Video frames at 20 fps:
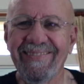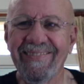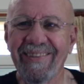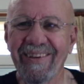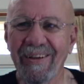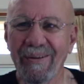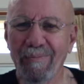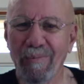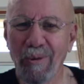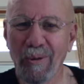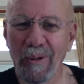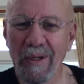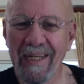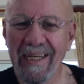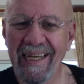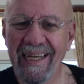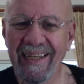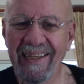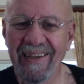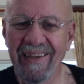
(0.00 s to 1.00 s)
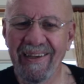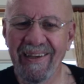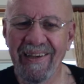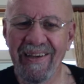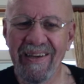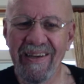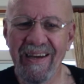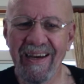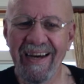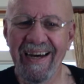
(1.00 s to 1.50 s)
Good morning.
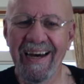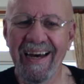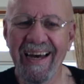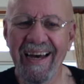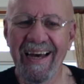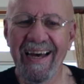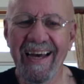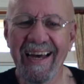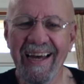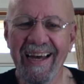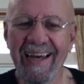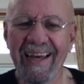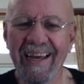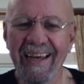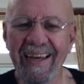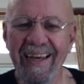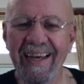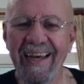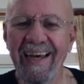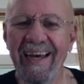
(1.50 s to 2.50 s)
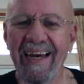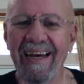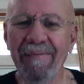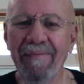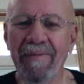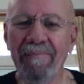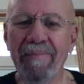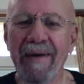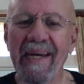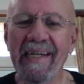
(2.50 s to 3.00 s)

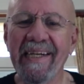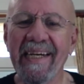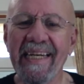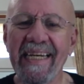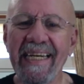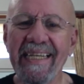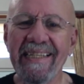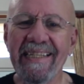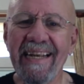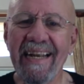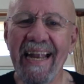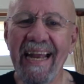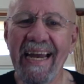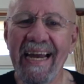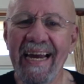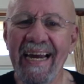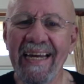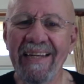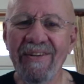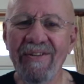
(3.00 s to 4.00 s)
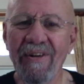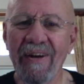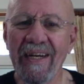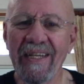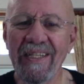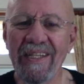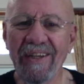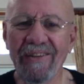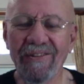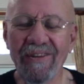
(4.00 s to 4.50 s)
I'm back again today. I
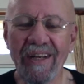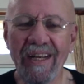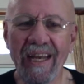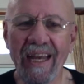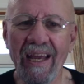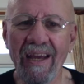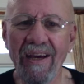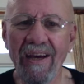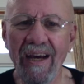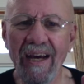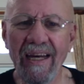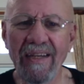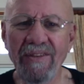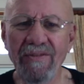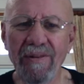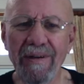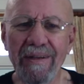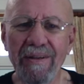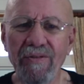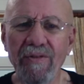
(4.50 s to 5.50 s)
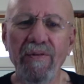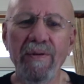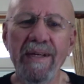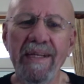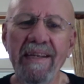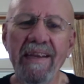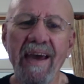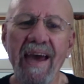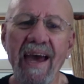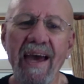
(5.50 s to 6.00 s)
tried yesterday. I tried
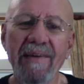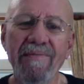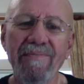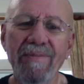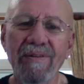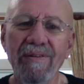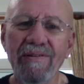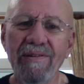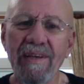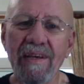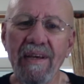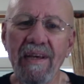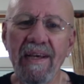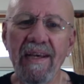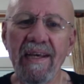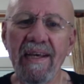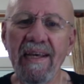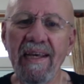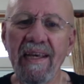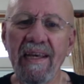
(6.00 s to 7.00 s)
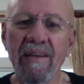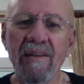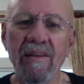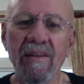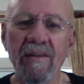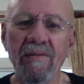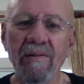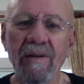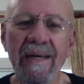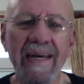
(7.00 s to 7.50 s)
3 times, and
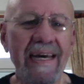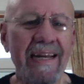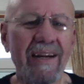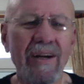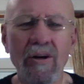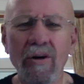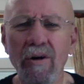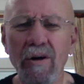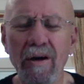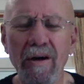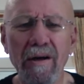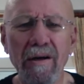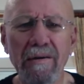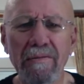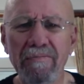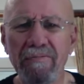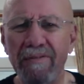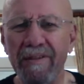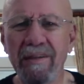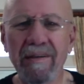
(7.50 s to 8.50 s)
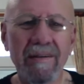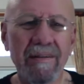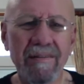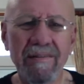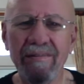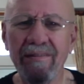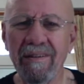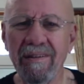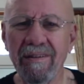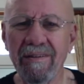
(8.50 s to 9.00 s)
I had a cough, and I
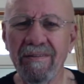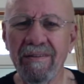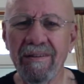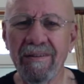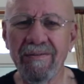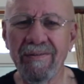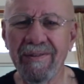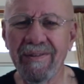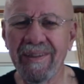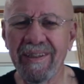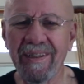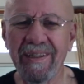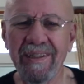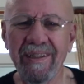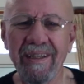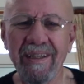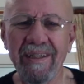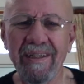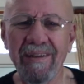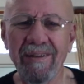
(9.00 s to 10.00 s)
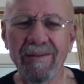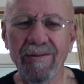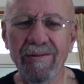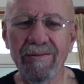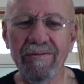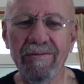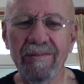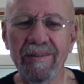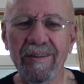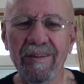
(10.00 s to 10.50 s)
don't
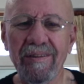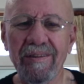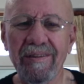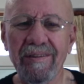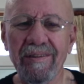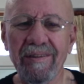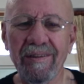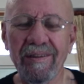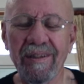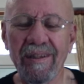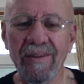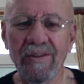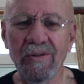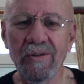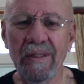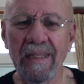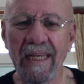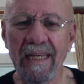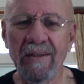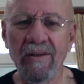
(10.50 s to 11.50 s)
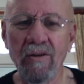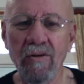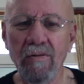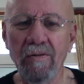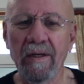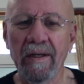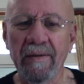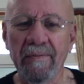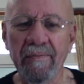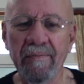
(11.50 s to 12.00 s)
know, couldn't get
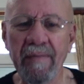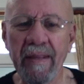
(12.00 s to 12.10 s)
going.